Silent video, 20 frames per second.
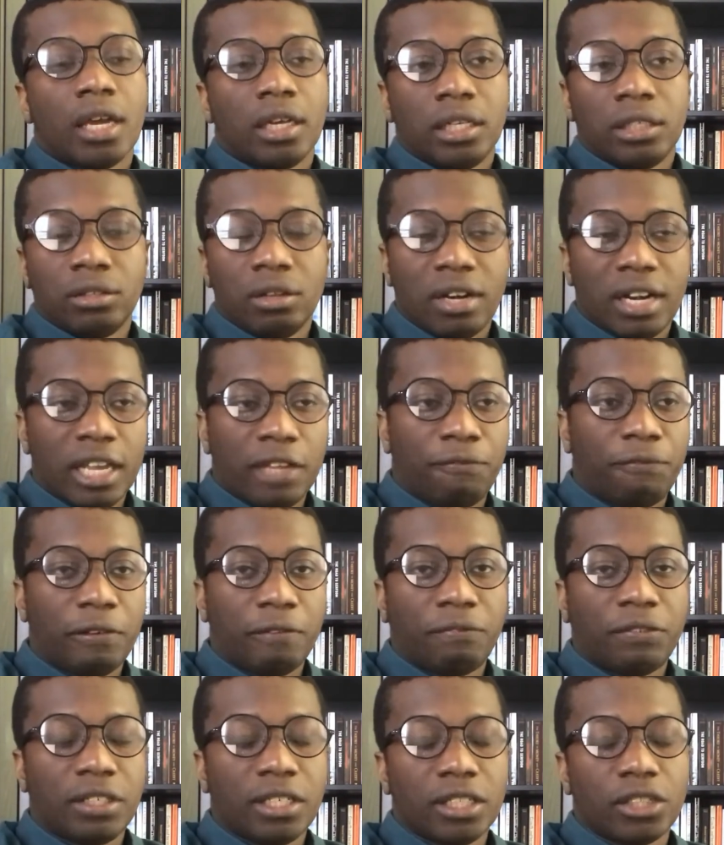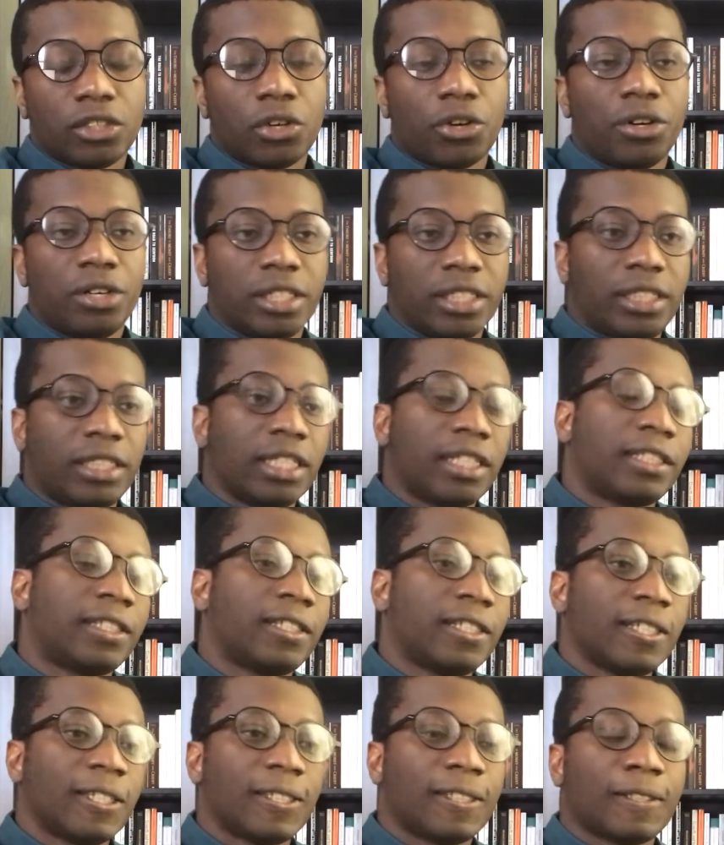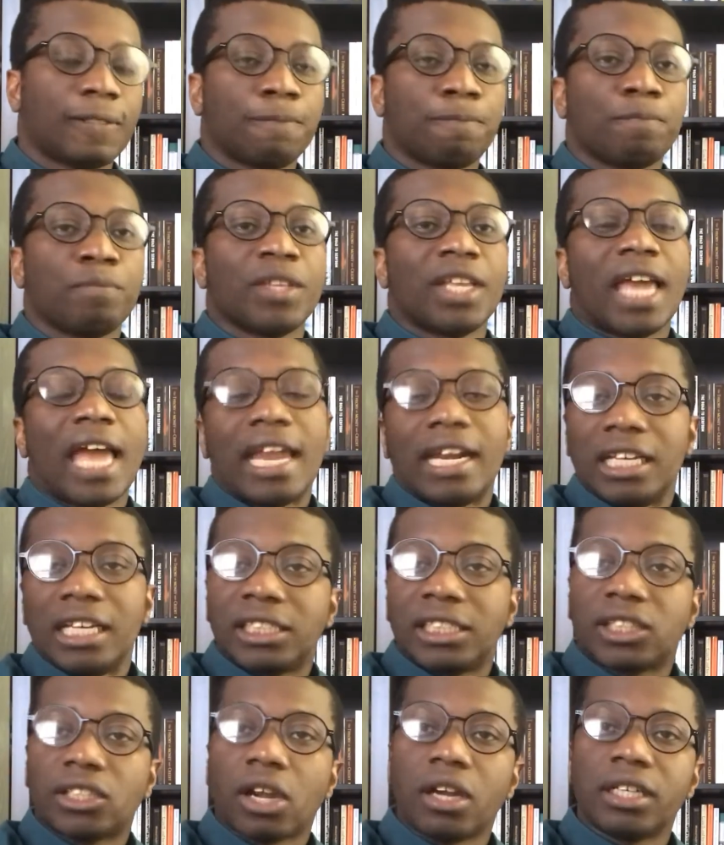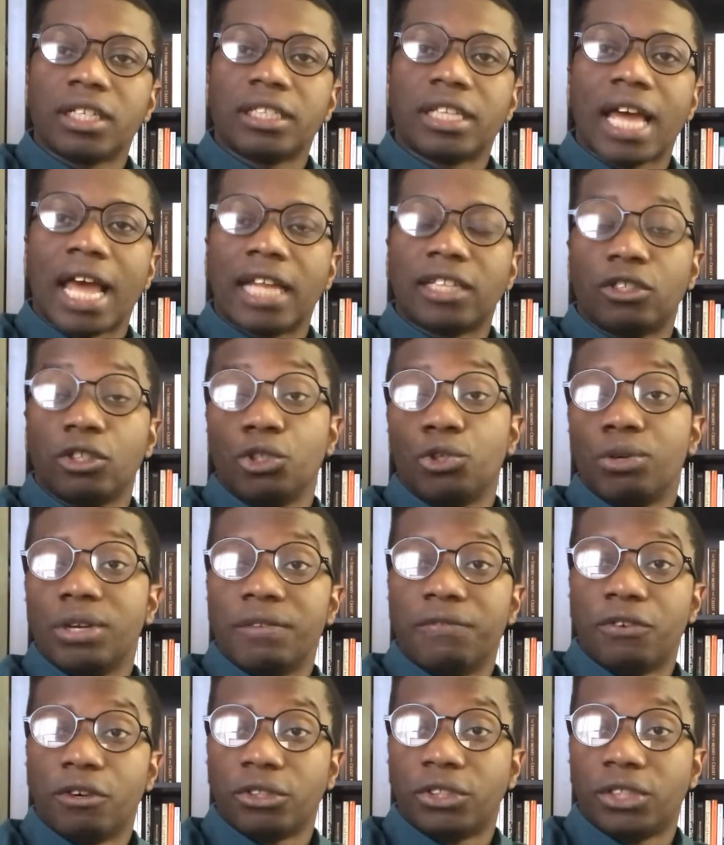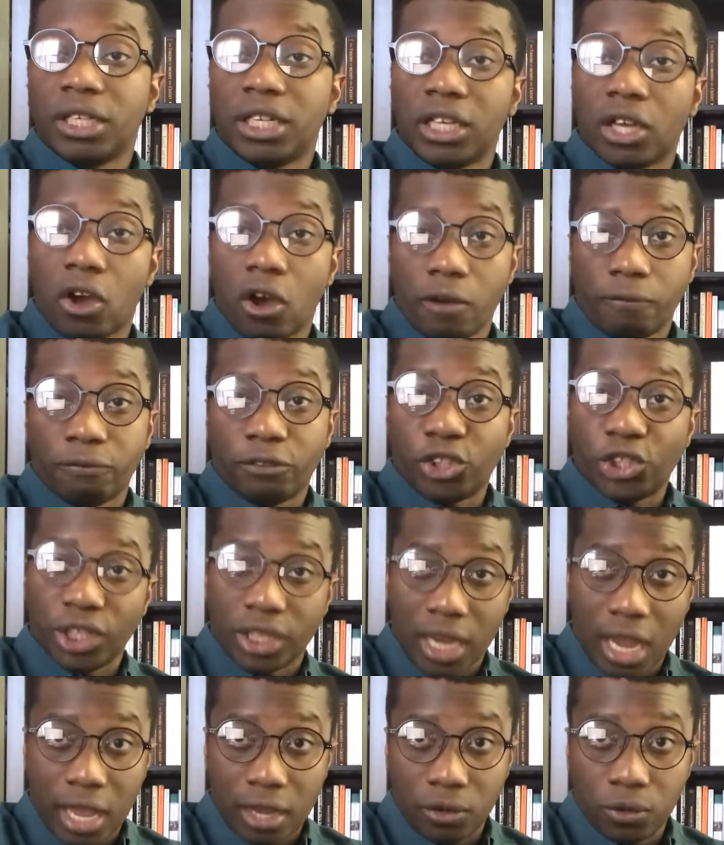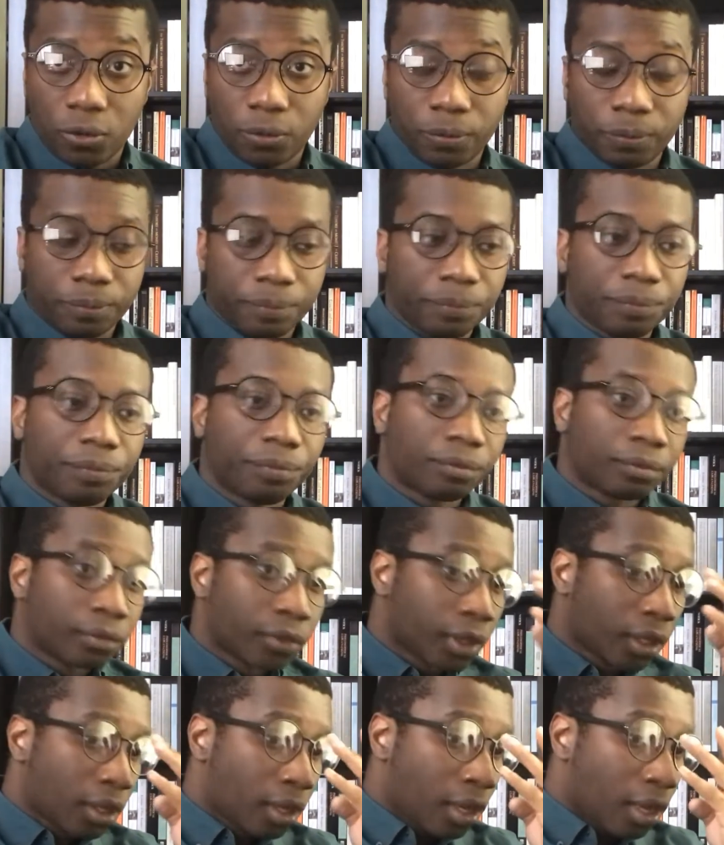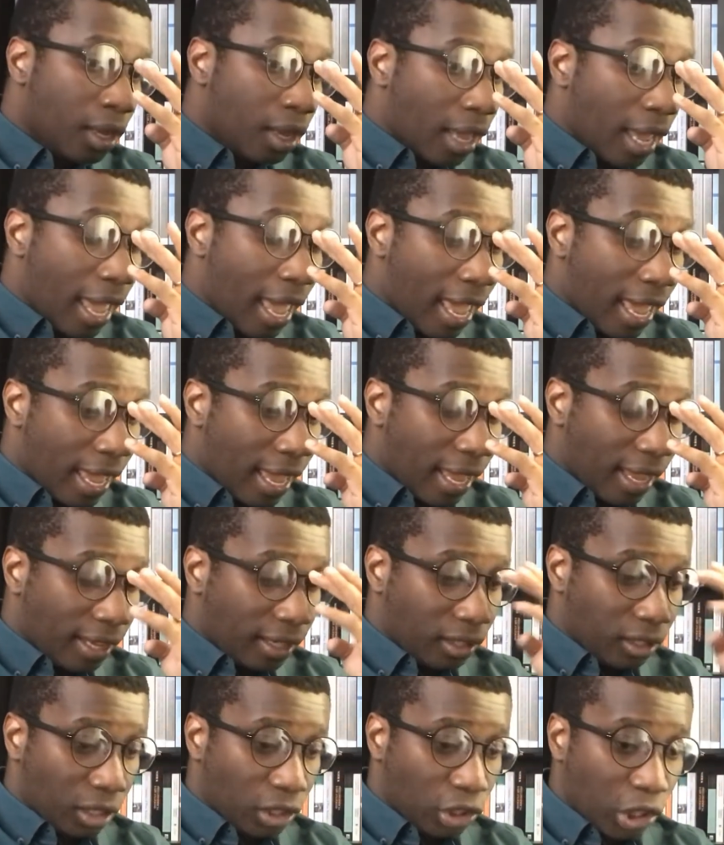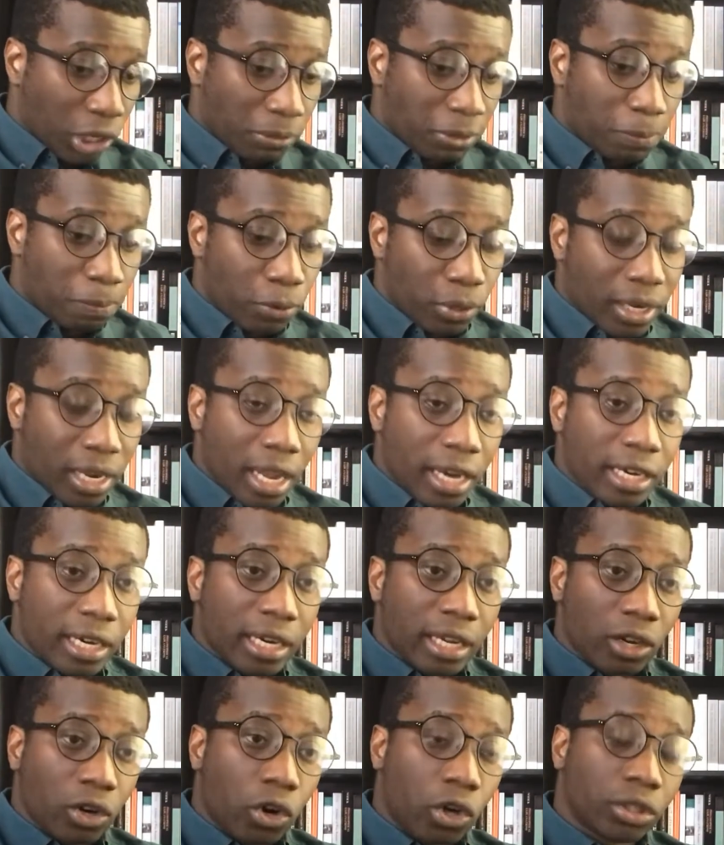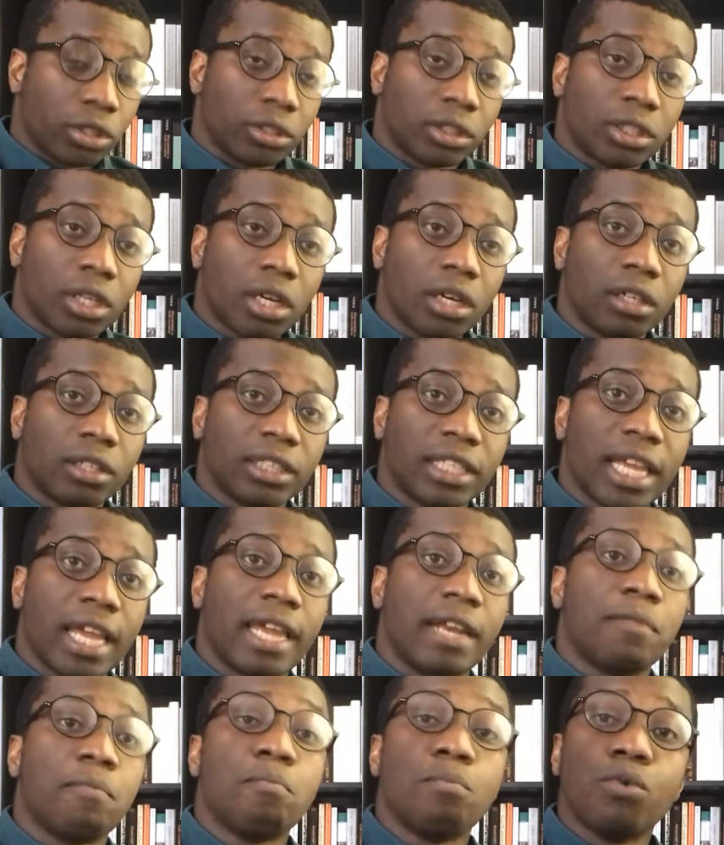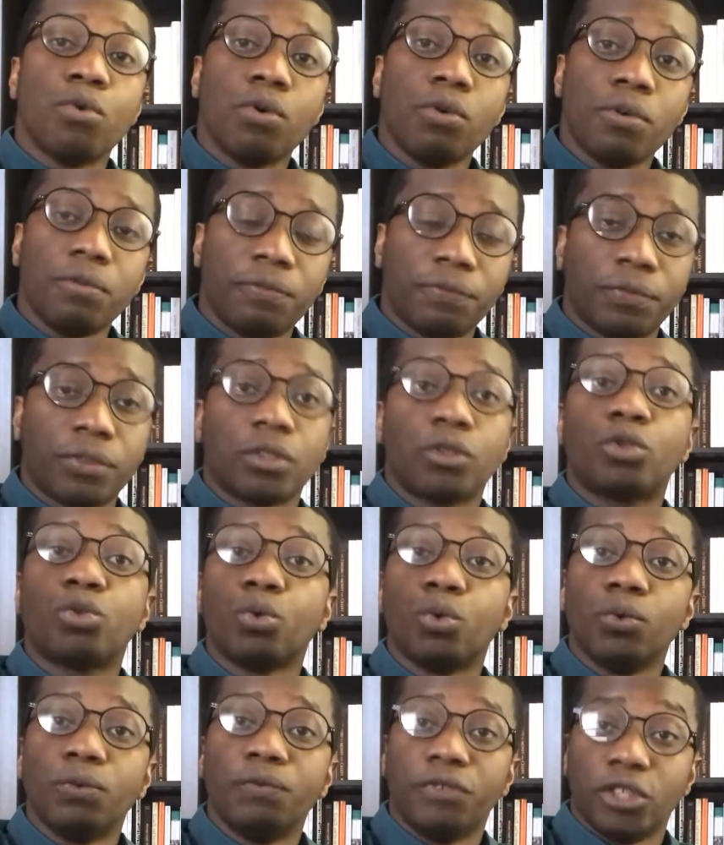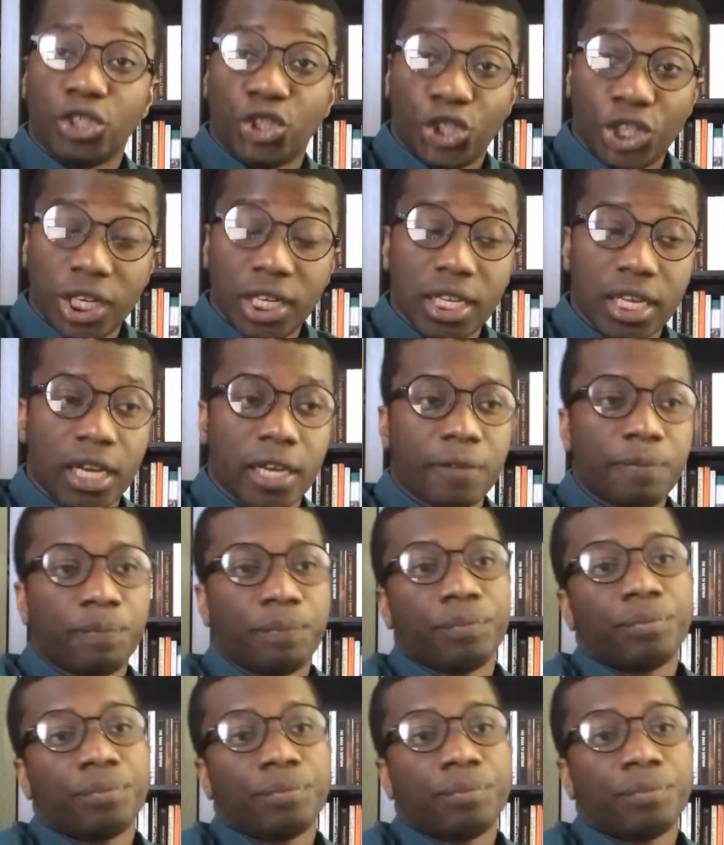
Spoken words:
in the late 50s, early 60s. And it started at the University of Chicago. And James Buchanan and Gordon Tullock then moved to Virginia,